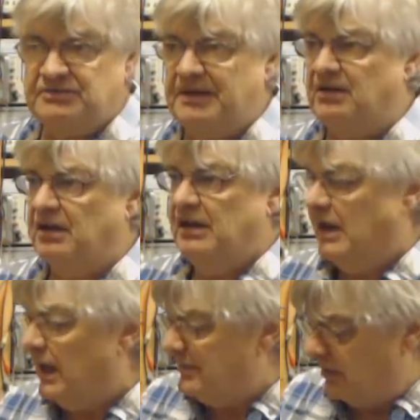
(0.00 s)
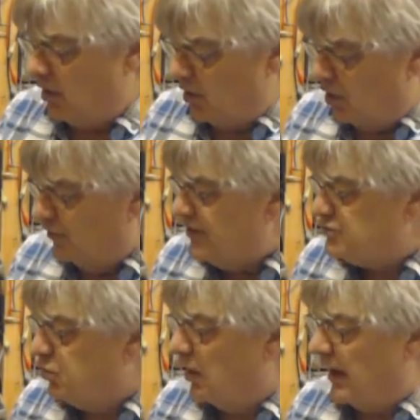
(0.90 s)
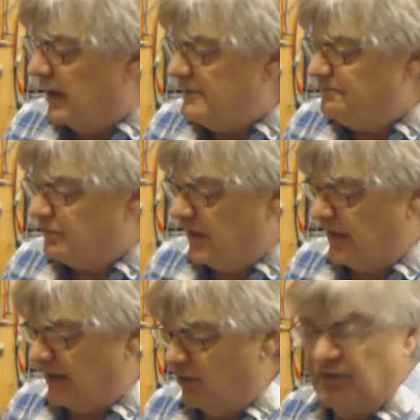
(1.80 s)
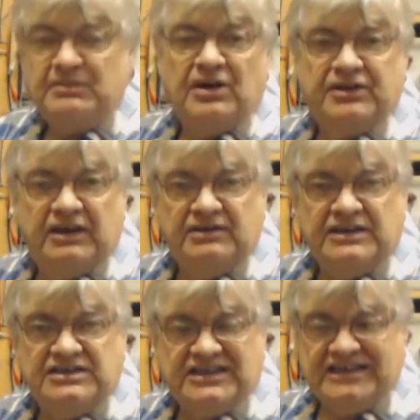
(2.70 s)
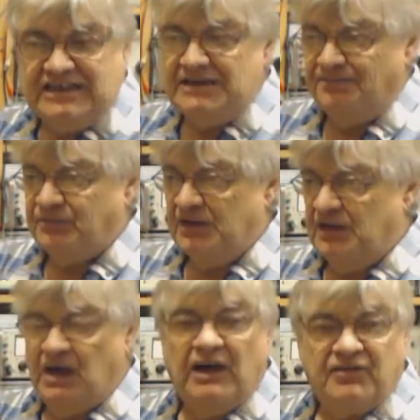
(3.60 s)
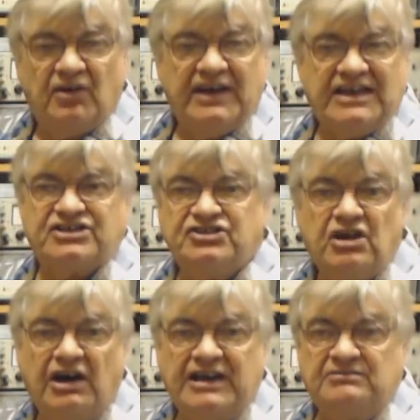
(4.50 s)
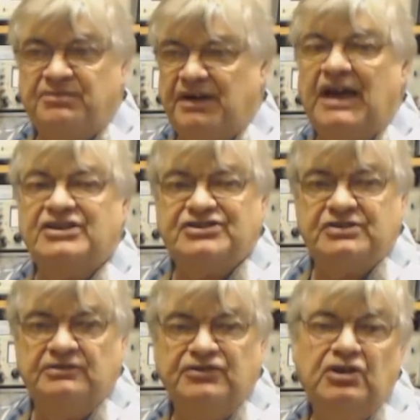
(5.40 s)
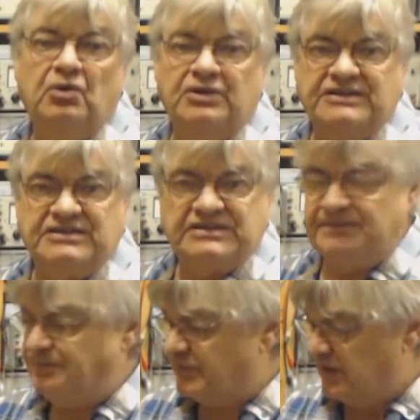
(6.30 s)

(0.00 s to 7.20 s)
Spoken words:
It's about, I mean, on this wire and on the Marconi T, I've got S9 plus of noise.